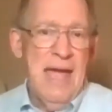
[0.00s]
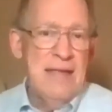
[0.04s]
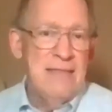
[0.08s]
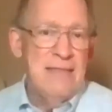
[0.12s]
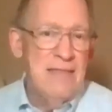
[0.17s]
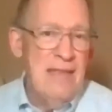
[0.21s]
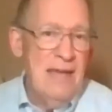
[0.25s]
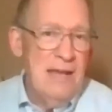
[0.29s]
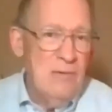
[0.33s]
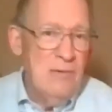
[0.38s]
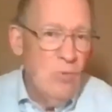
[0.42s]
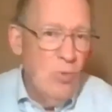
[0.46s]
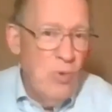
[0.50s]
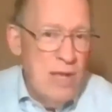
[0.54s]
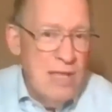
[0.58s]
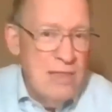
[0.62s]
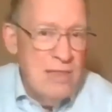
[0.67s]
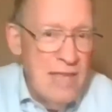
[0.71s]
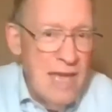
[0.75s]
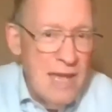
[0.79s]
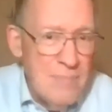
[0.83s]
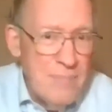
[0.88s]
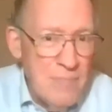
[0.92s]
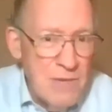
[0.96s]
And that
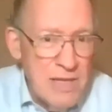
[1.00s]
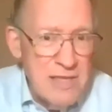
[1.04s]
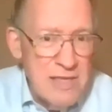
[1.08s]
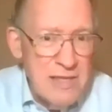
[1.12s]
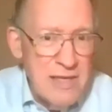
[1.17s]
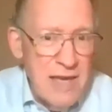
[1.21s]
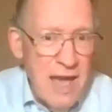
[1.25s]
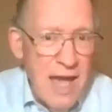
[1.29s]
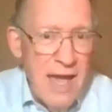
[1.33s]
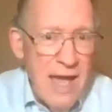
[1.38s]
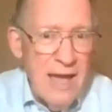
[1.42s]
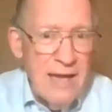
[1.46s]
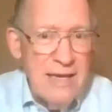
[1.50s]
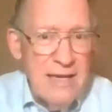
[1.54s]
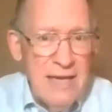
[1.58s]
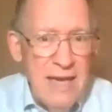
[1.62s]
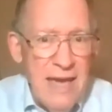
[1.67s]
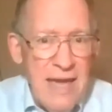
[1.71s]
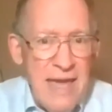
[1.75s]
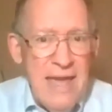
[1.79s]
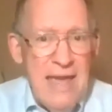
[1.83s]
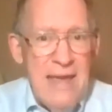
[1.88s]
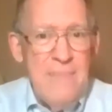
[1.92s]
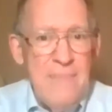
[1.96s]
when that Messiah
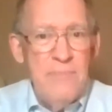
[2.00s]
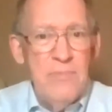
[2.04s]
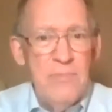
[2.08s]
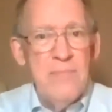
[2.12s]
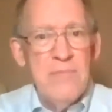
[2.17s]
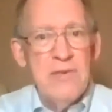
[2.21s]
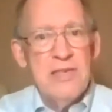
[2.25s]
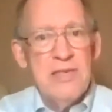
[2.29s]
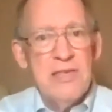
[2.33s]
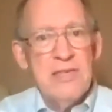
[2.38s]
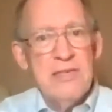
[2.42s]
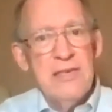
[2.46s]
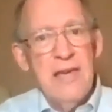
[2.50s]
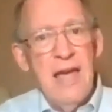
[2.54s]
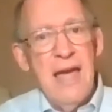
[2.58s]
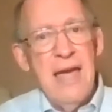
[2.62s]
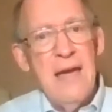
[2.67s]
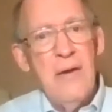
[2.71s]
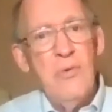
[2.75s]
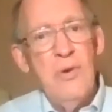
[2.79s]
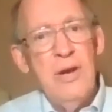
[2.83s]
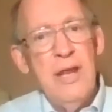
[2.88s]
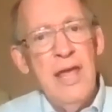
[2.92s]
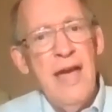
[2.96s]
came, the
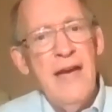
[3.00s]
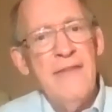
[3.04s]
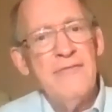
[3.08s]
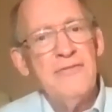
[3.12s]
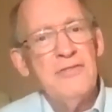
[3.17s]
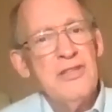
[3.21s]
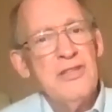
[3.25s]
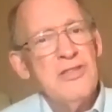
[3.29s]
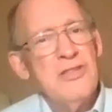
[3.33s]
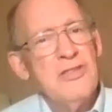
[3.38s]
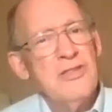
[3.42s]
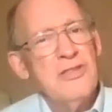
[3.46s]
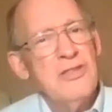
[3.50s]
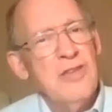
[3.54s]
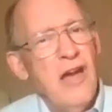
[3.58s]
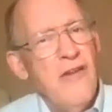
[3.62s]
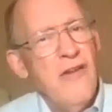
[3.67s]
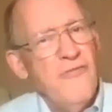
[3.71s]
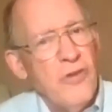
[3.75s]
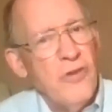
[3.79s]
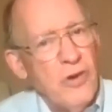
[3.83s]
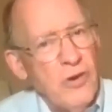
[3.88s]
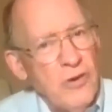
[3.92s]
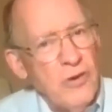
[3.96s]
Messiah would have to
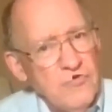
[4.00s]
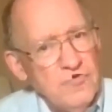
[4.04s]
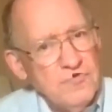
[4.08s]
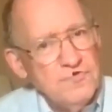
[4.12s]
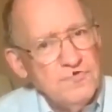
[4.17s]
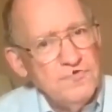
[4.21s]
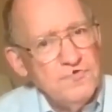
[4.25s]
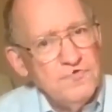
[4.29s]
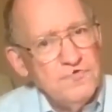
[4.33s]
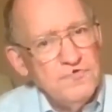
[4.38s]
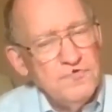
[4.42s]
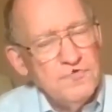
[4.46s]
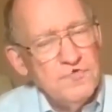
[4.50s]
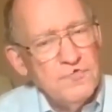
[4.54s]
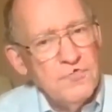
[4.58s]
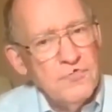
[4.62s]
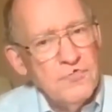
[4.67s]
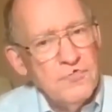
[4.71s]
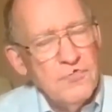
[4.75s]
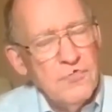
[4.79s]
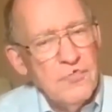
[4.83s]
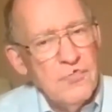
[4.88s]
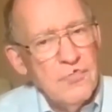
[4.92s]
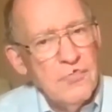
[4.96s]
suffer
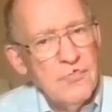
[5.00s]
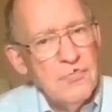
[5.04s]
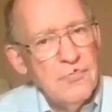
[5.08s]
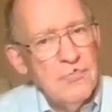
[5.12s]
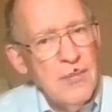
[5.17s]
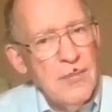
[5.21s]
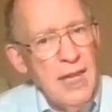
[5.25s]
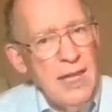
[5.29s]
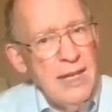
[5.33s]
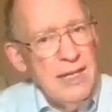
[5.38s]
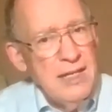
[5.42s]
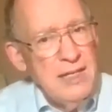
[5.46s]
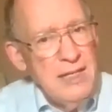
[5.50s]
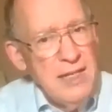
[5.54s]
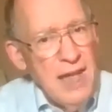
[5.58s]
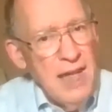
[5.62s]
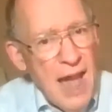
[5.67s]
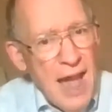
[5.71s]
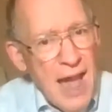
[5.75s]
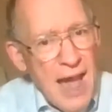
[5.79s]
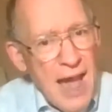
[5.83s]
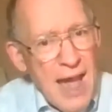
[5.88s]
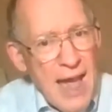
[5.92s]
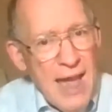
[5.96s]
and
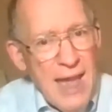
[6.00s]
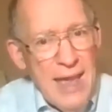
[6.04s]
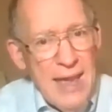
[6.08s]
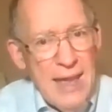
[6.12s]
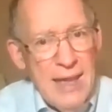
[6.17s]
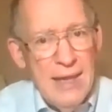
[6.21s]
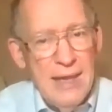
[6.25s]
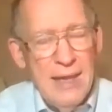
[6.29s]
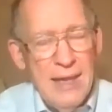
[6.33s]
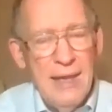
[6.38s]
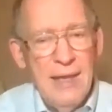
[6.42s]
die.